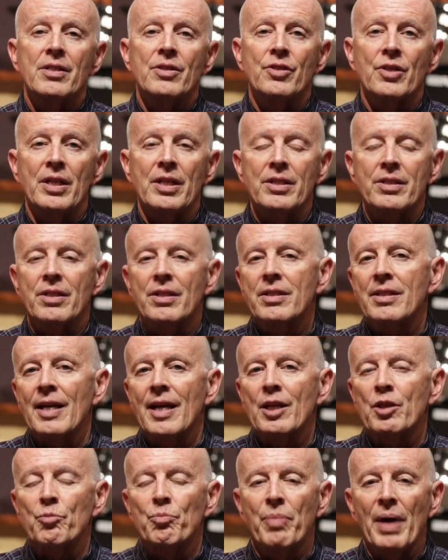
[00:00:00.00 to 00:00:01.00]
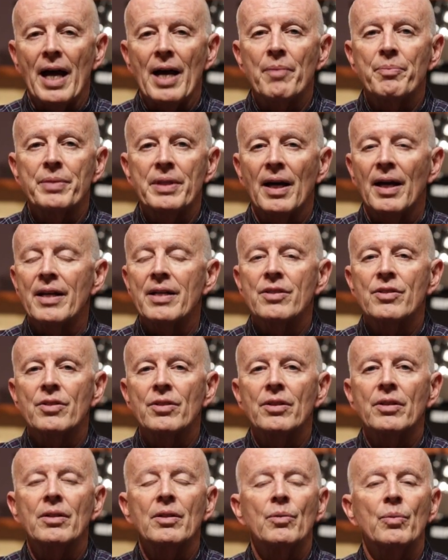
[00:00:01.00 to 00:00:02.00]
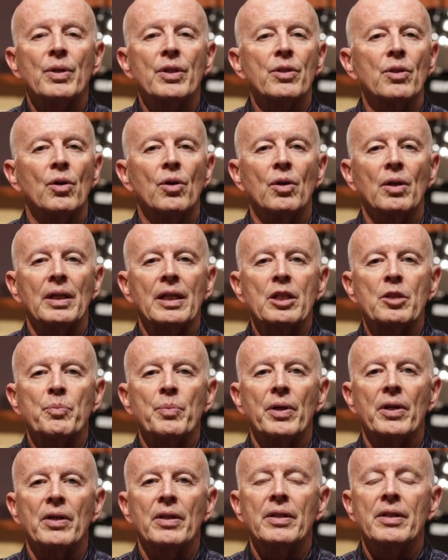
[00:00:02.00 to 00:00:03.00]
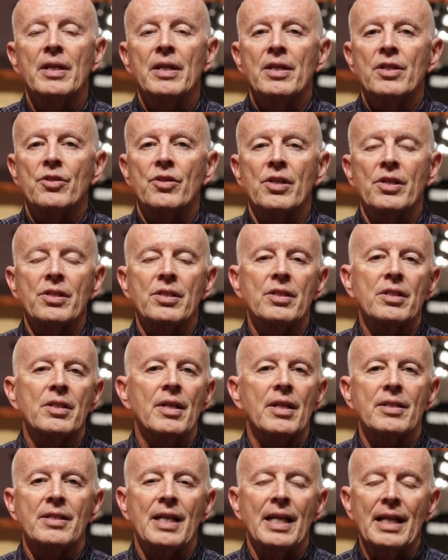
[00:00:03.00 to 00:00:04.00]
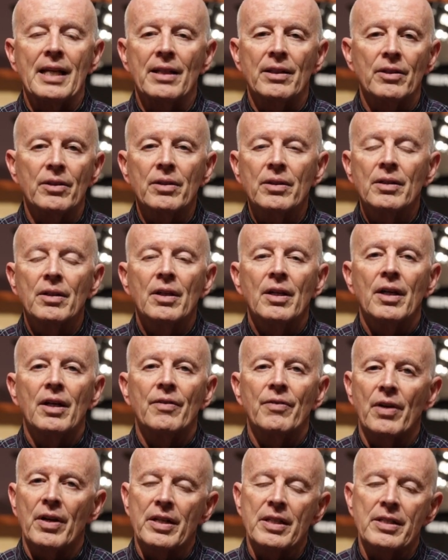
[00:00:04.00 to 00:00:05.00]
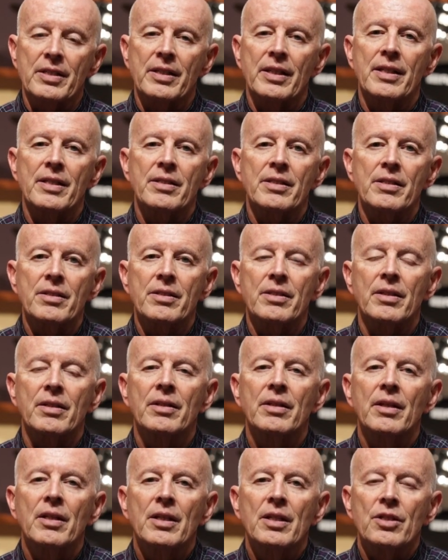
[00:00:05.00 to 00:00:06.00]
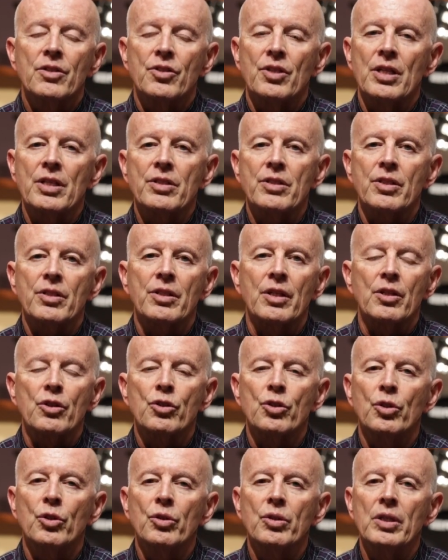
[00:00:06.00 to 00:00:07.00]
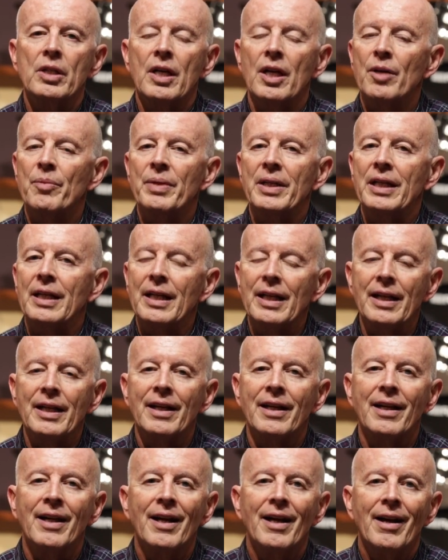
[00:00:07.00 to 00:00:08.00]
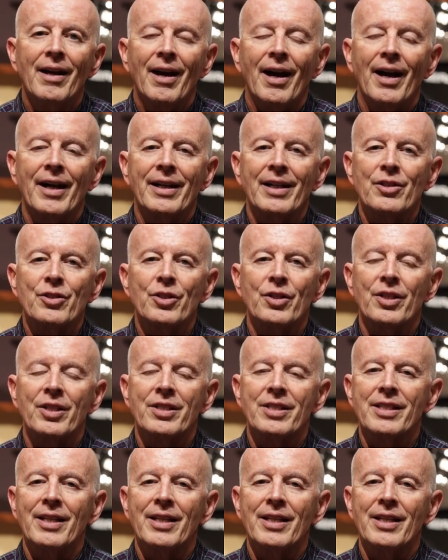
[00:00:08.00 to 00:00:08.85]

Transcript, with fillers: Jesus as baptizer with the Holy Spirit, Jesus as healer of our diseases, and Jesus as soon coming King. I guess you could